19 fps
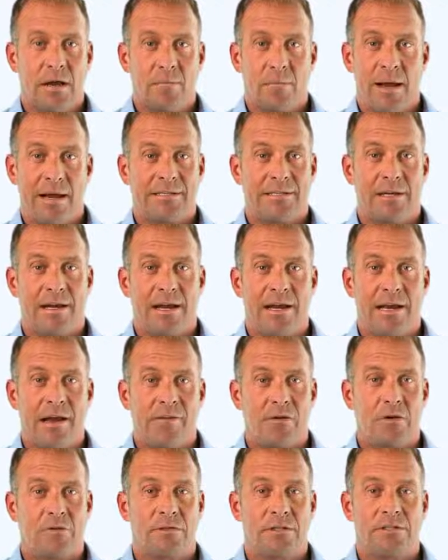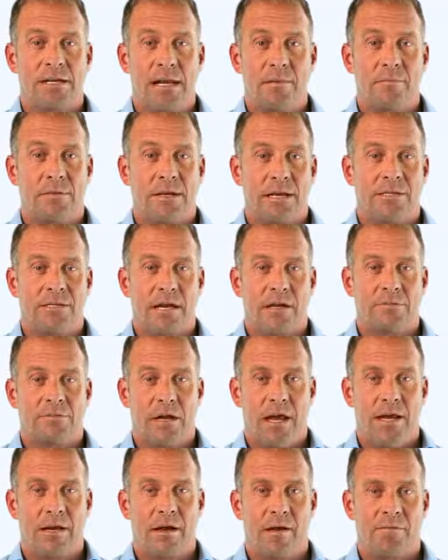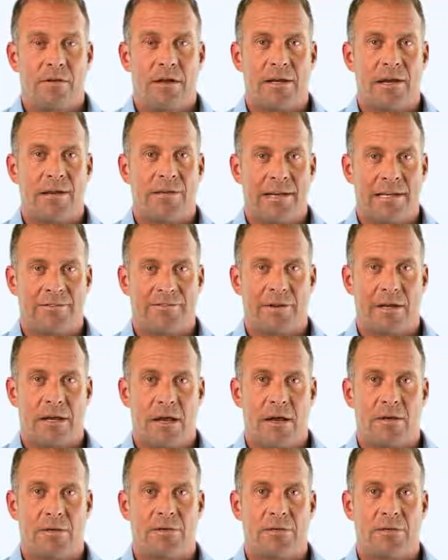basically giving you the same details I cover in this video.